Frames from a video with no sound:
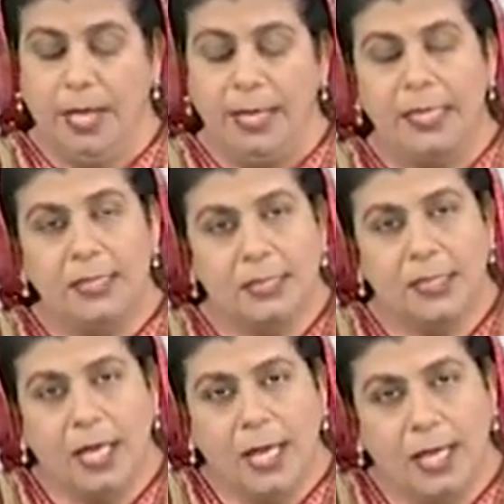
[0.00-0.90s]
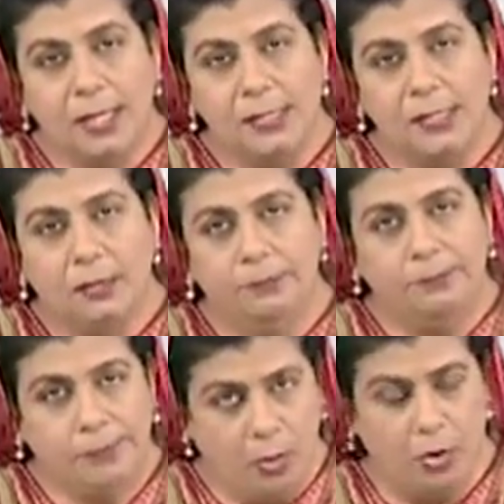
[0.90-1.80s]
It has a
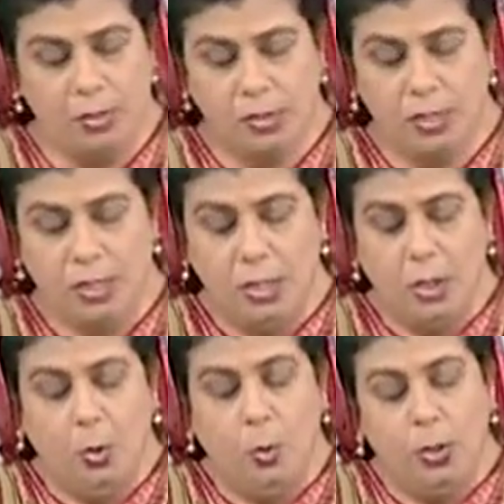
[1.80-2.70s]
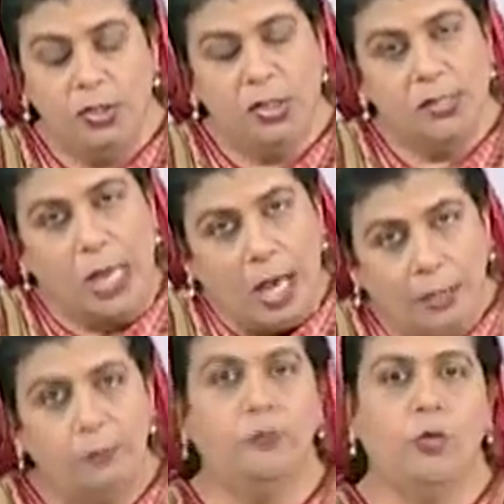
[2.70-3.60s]
plot which is
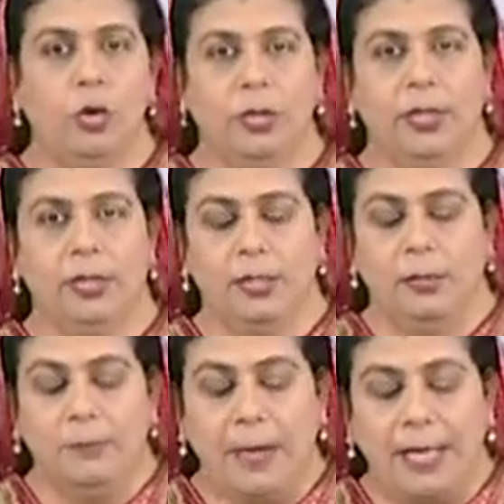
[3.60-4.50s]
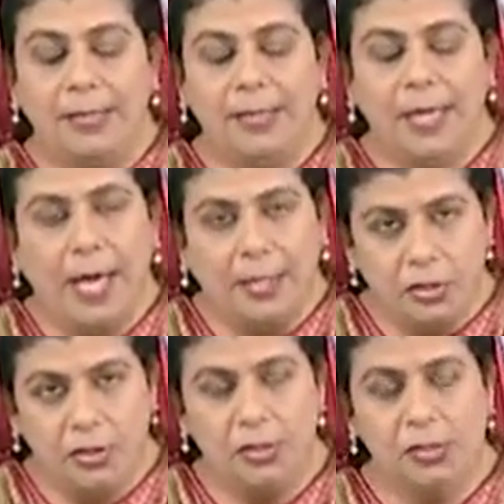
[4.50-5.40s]
unfolded by the
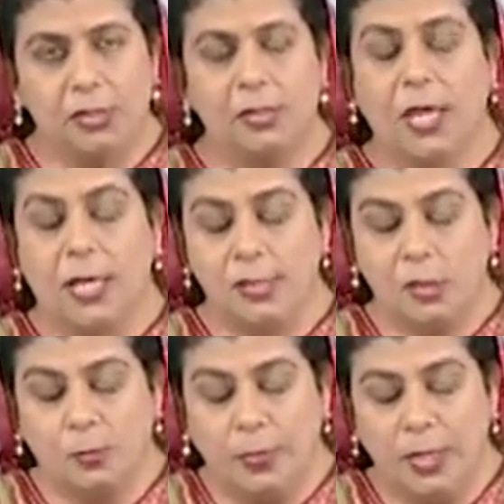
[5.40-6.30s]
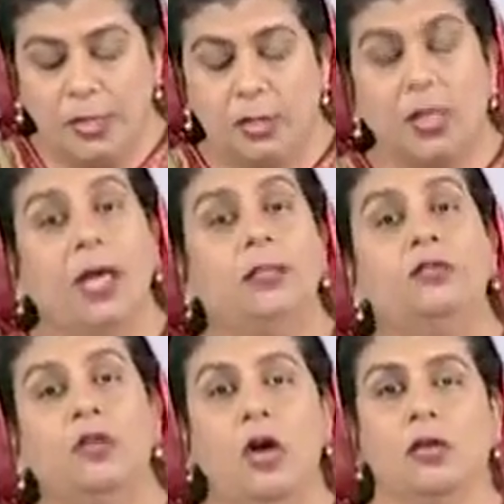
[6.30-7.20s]
actions and speech and
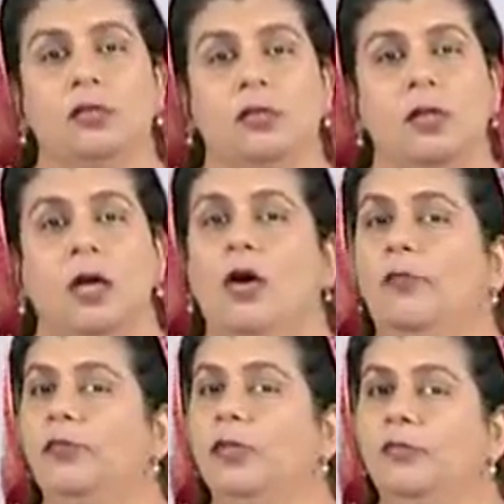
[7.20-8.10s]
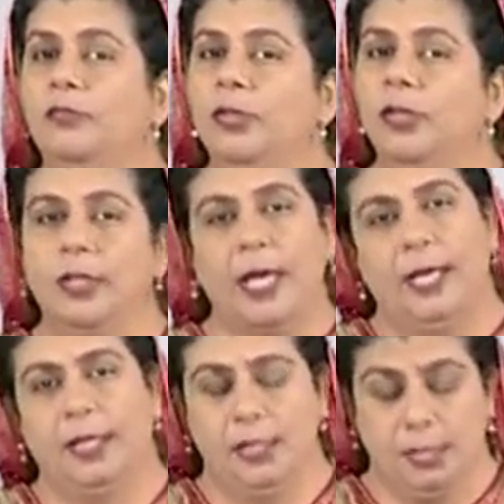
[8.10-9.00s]
thoughts of the different
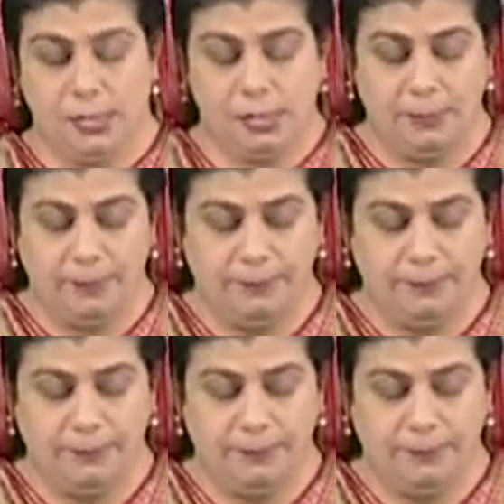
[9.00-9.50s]
characters.